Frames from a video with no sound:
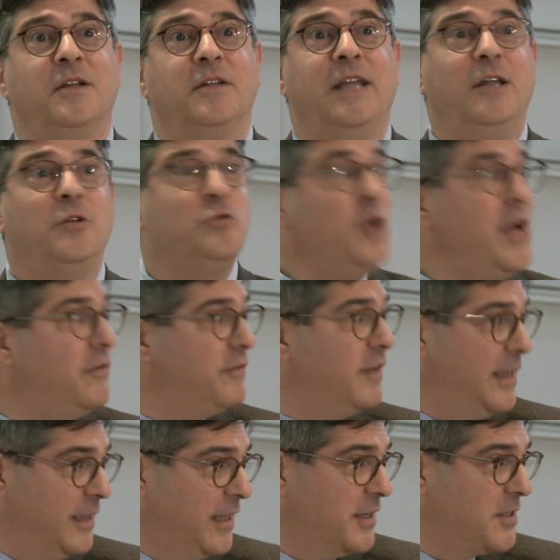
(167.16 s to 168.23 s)
they do
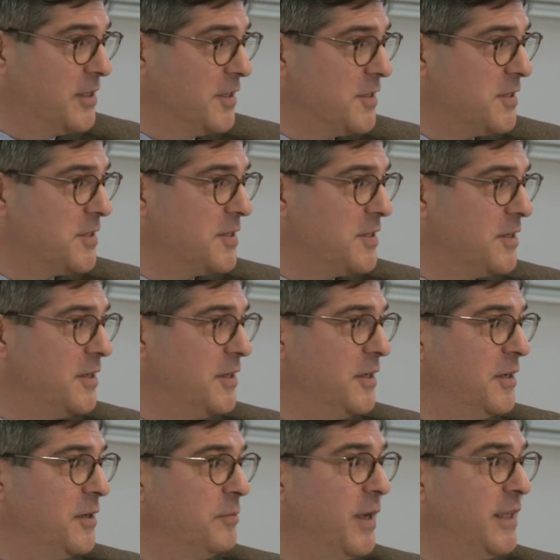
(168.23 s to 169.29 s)
have elections,
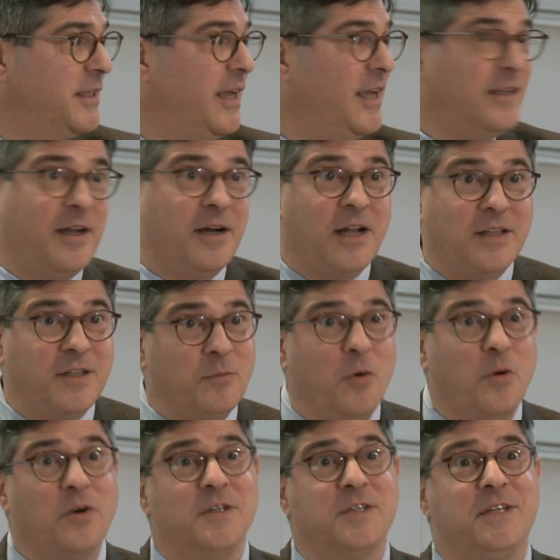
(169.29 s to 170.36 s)
but they, they're not
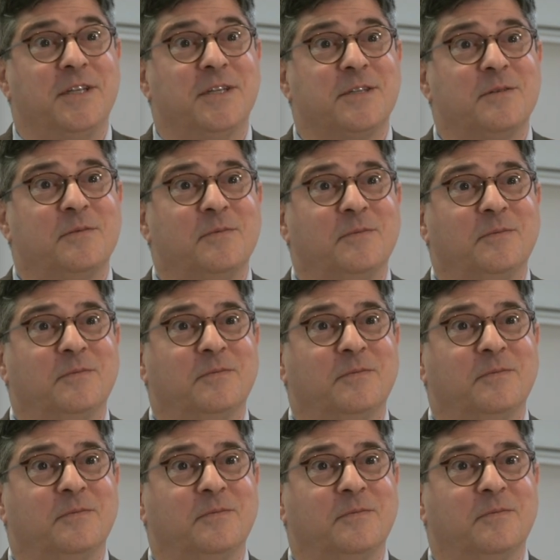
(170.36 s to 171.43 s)
democracies.
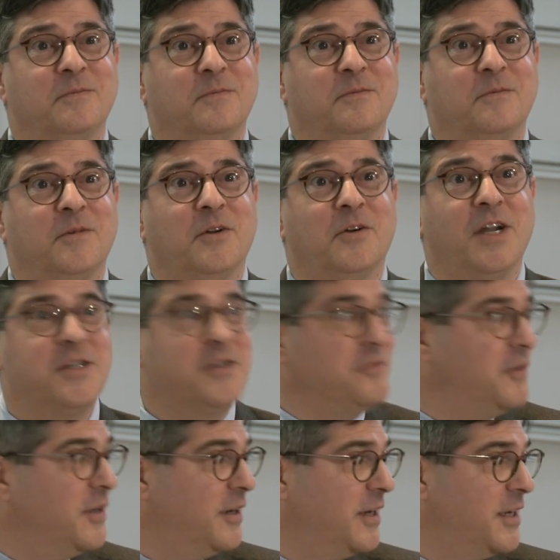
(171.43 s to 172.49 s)
Russian
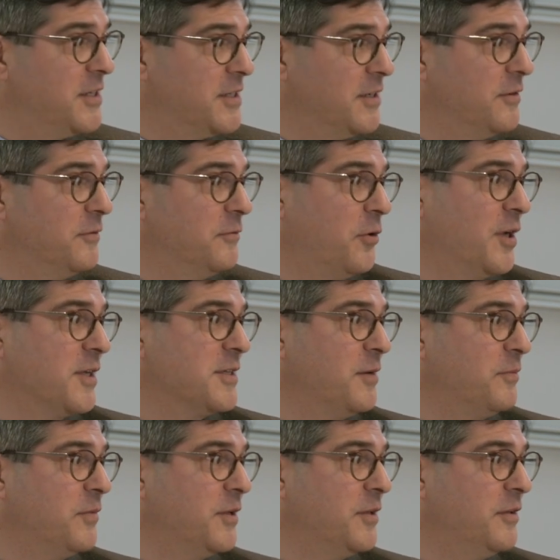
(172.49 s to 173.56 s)
Federation, for
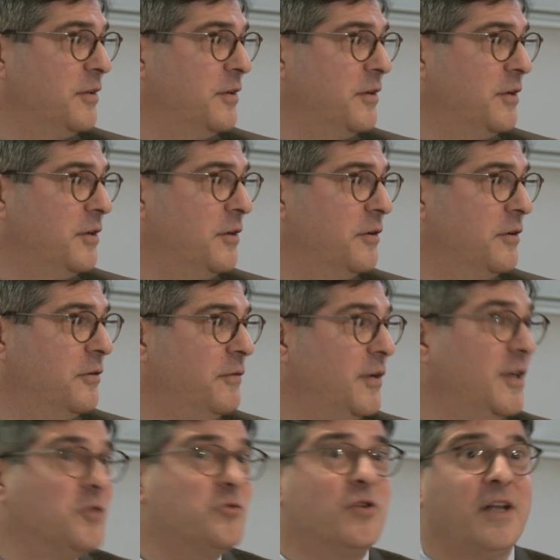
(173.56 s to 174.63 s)
example,
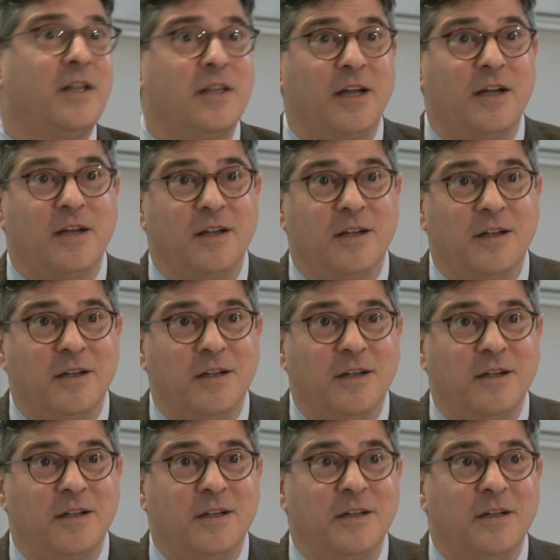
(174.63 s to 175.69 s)
Venezuela,
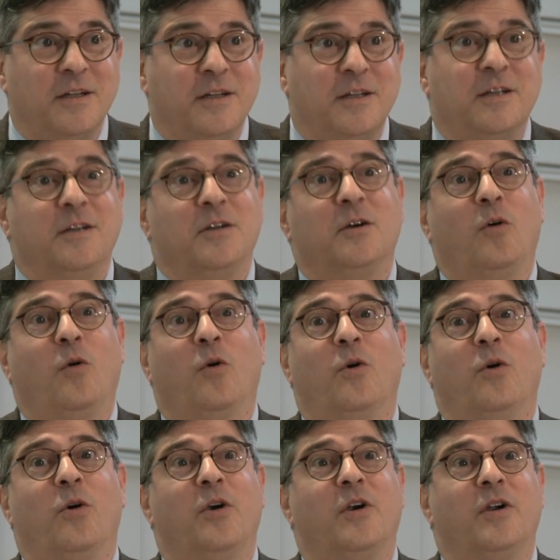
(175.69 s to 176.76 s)

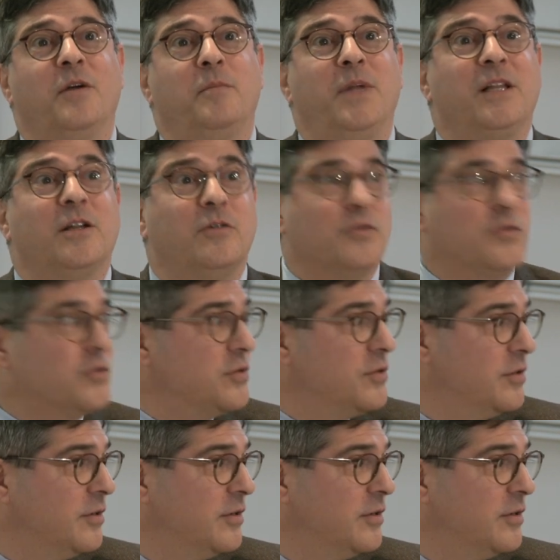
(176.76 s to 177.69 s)
or Belarus.